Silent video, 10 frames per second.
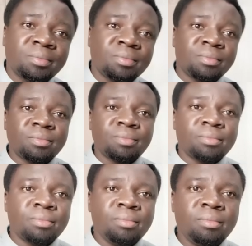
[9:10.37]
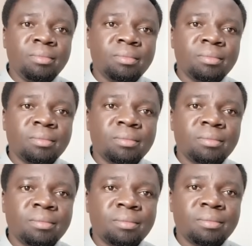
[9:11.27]

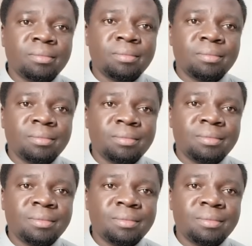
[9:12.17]
(silence)